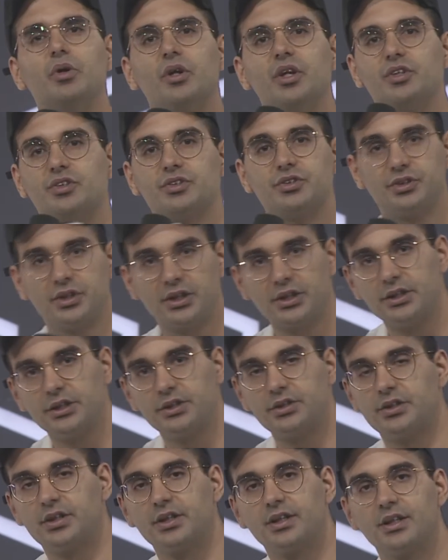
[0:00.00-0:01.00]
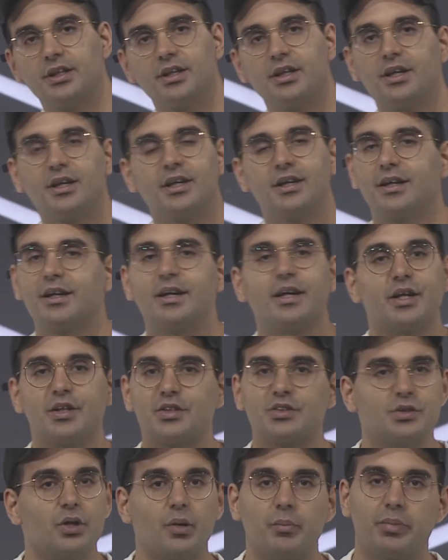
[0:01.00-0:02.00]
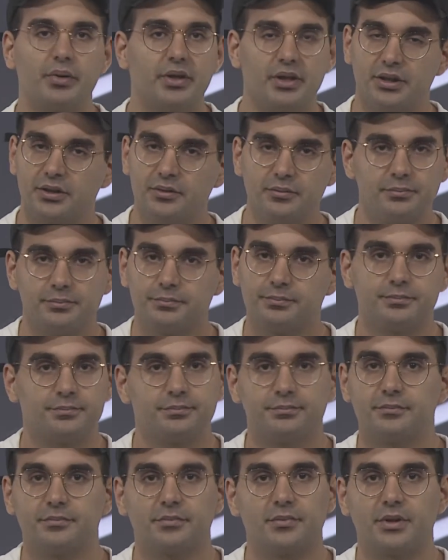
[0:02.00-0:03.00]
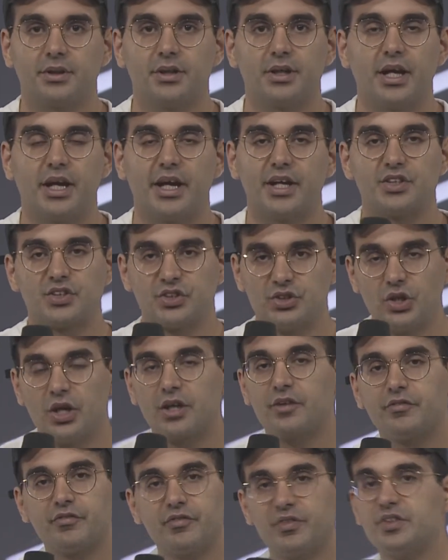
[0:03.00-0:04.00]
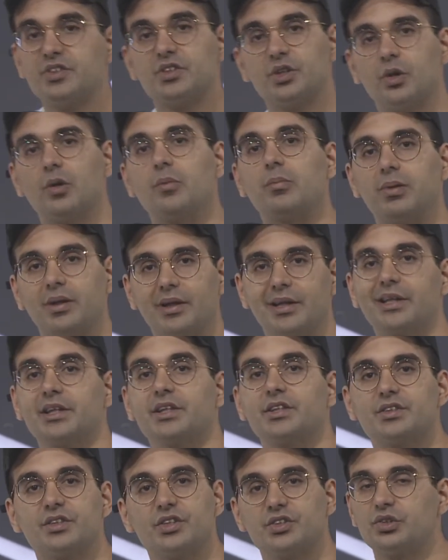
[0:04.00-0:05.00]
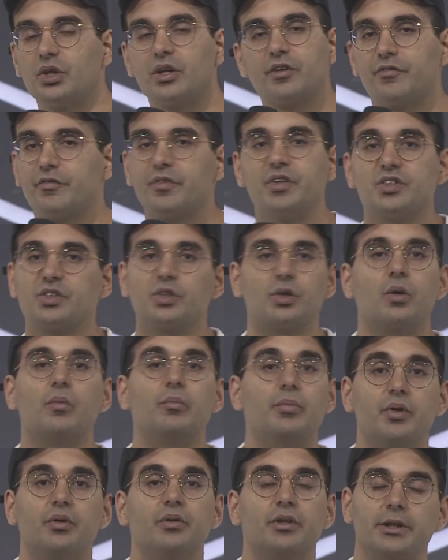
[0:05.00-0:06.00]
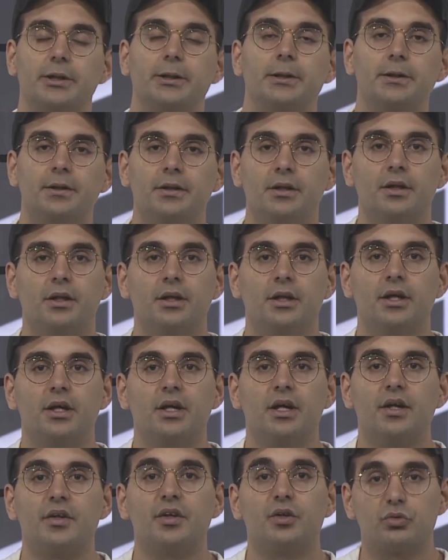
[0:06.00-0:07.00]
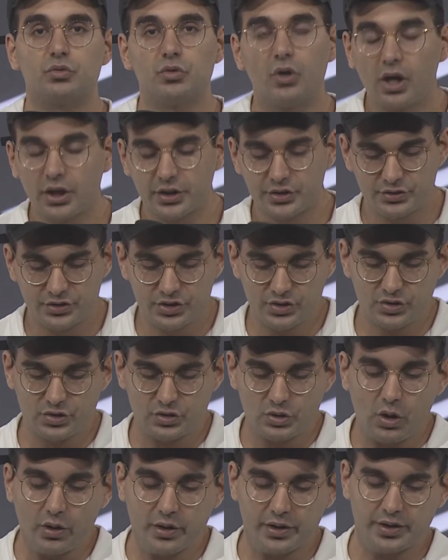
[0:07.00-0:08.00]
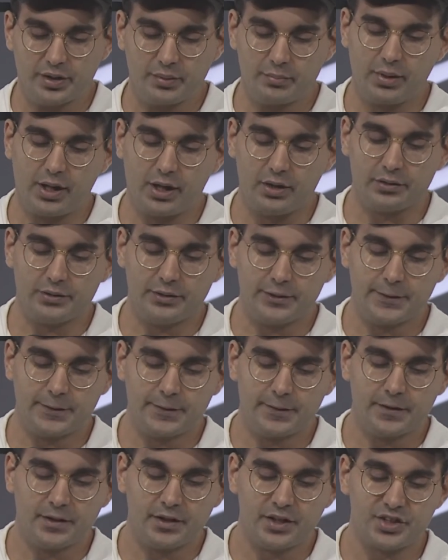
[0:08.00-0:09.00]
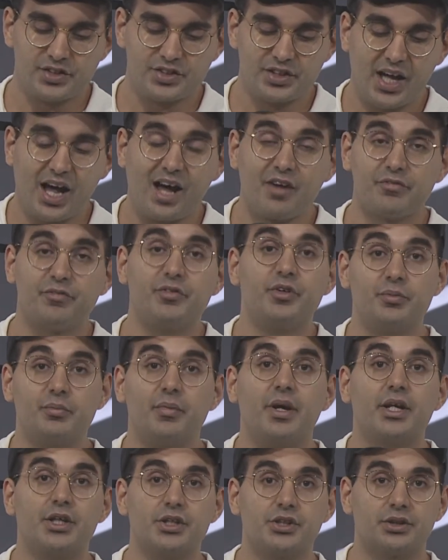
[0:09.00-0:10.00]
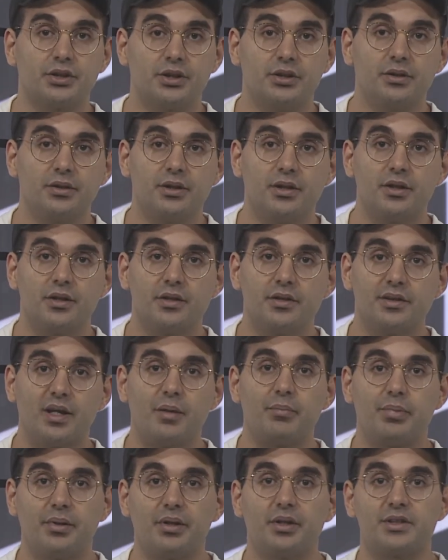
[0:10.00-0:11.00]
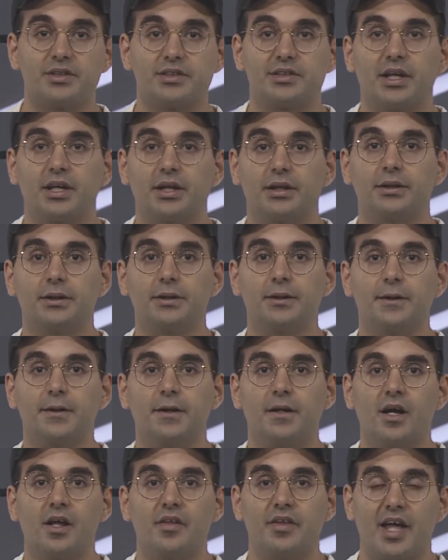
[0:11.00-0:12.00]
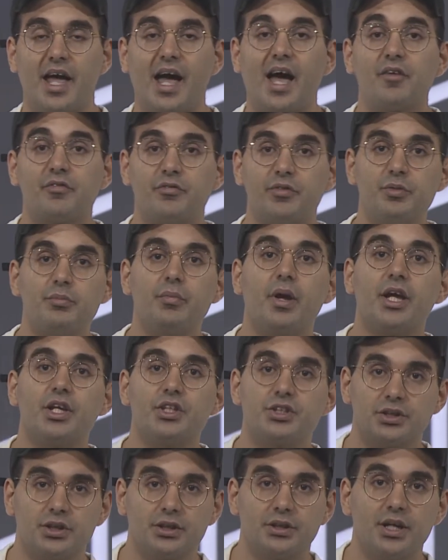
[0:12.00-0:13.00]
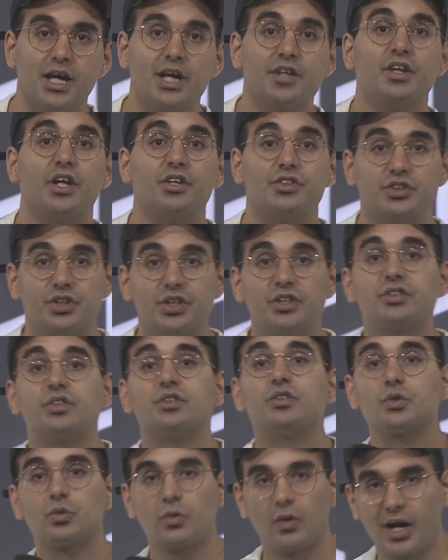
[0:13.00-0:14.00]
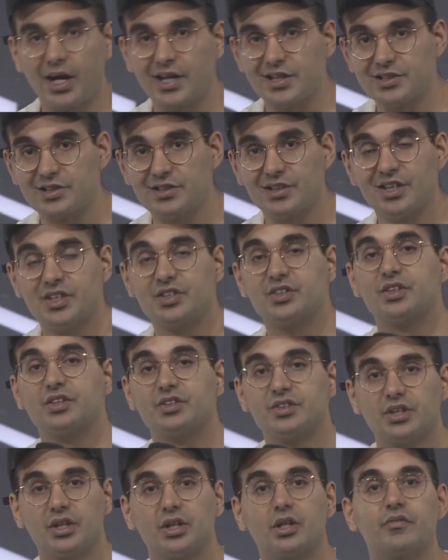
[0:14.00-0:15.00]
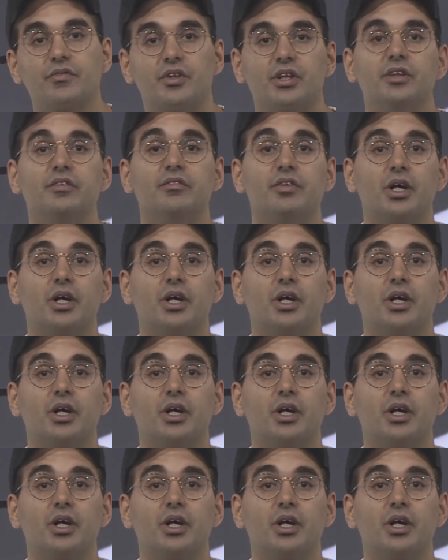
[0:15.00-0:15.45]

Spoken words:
his church, it's not Peter. It's not a physical place. It's not a physical building. The rock Jesus is talking about is the affirmation that Peter said. The affirmation that Jesus Christ is the Son of the living